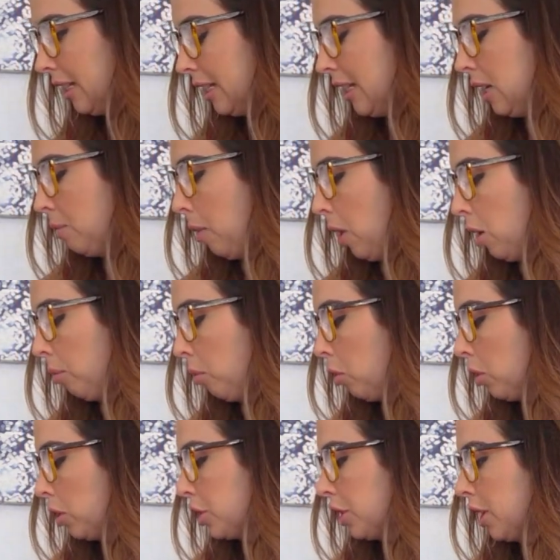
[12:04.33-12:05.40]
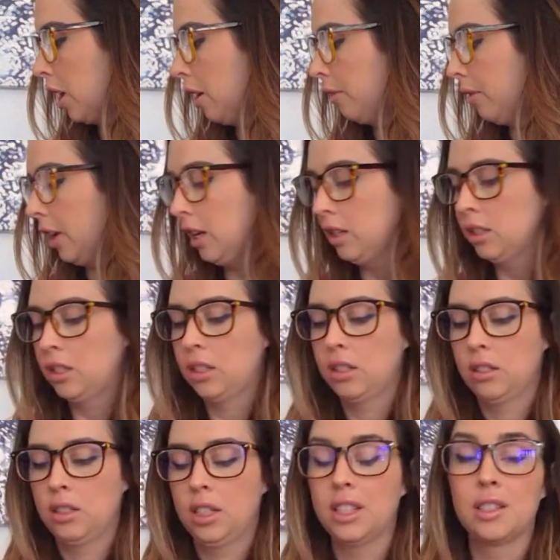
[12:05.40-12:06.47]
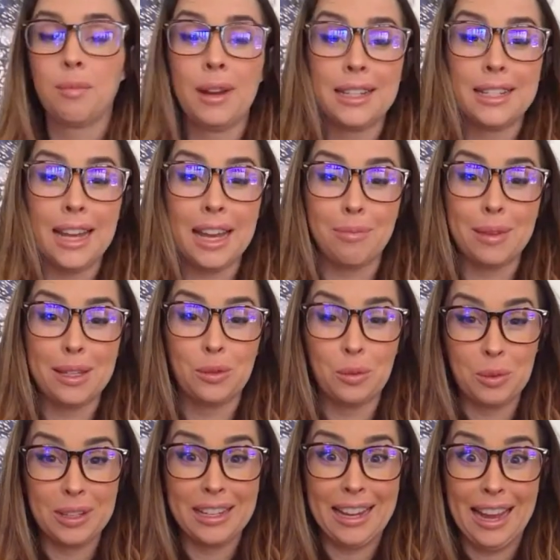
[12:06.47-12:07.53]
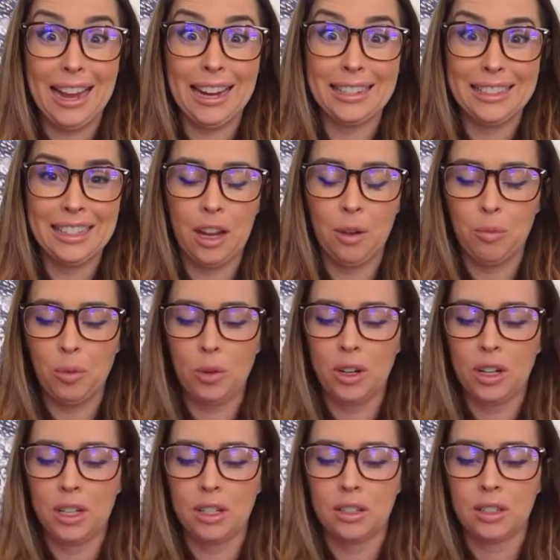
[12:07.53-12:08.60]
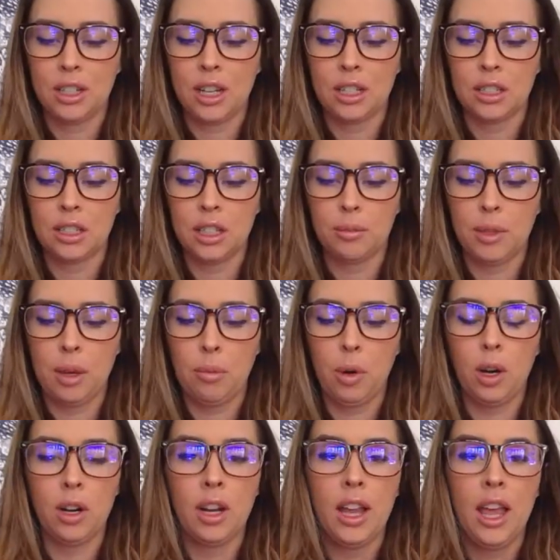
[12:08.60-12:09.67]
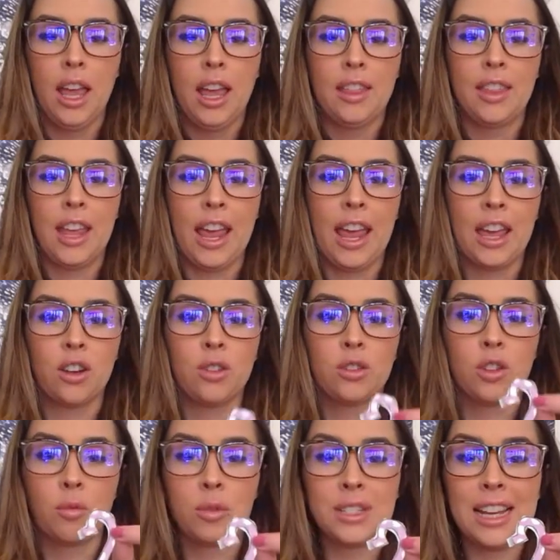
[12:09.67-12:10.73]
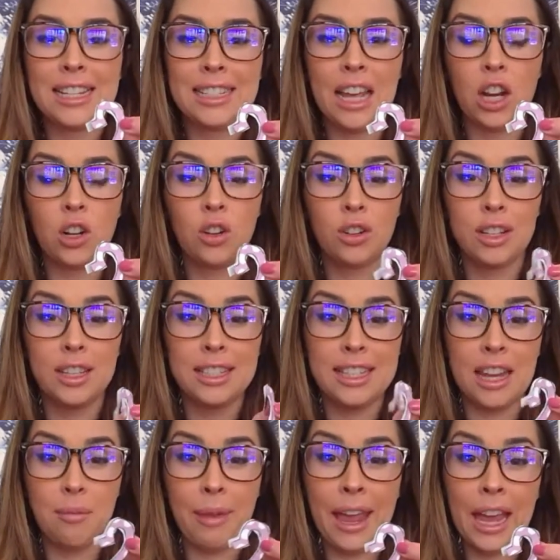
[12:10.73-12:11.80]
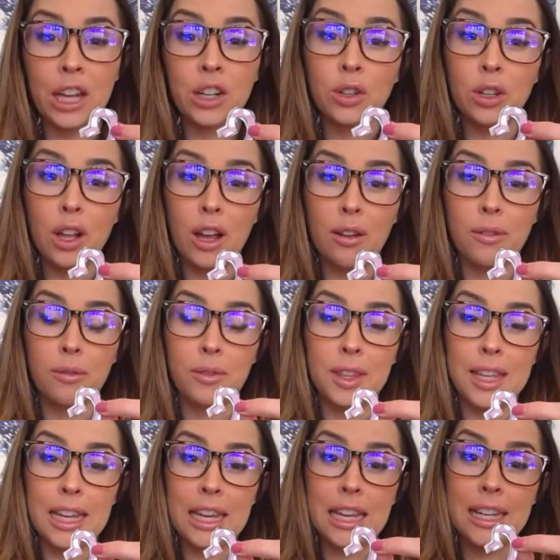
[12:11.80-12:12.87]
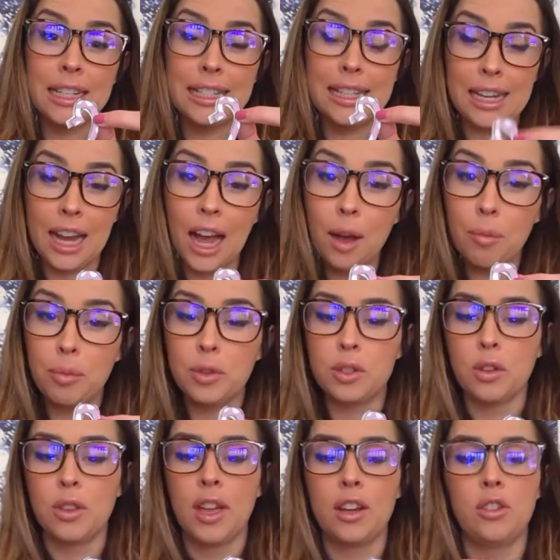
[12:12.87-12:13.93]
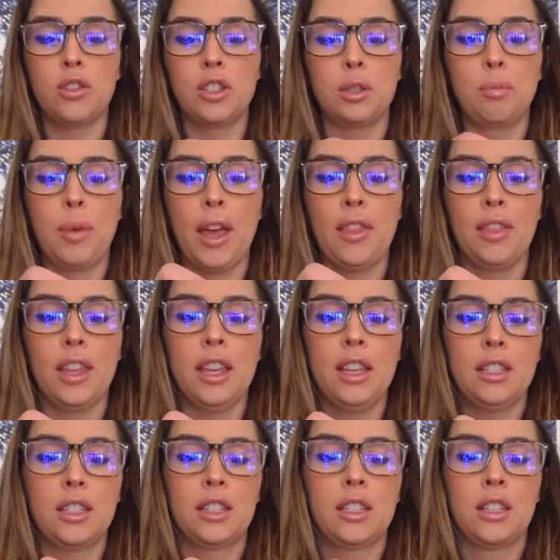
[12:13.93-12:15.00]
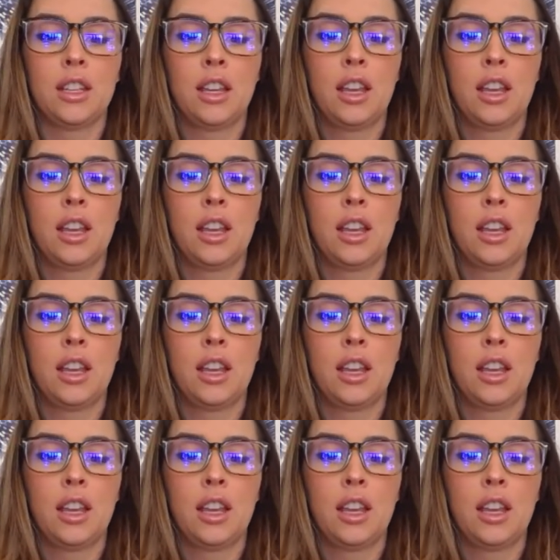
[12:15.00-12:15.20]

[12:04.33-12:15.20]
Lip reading: the teapot portion of it. Since my tape is really acting up, we're going to kind of skip that part. The handle is almost identical to the same handle of the teacup. So then you just bend this